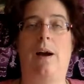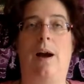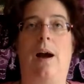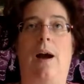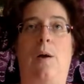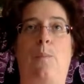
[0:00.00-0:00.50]

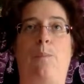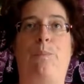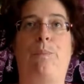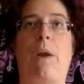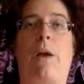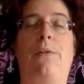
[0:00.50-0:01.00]

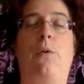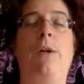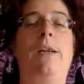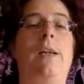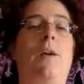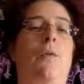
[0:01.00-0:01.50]
The only
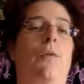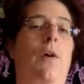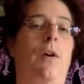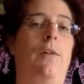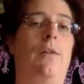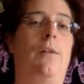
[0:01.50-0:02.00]

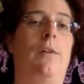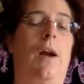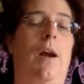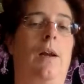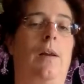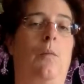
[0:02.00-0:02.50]
difference,
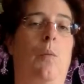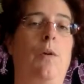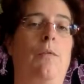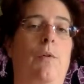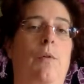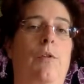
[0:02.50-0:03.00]
and one
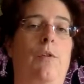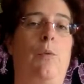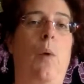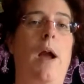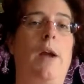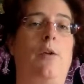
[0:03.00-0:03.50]
of the reasons
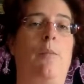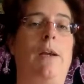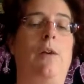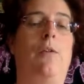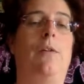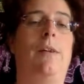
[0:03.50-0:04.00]
why you may
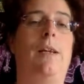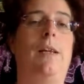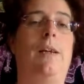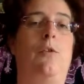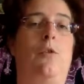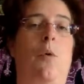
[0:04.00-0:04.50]
not see
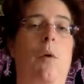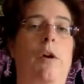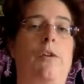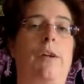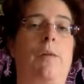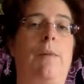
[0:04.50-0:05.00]
this so
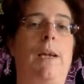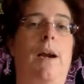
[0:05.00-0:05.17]
much in me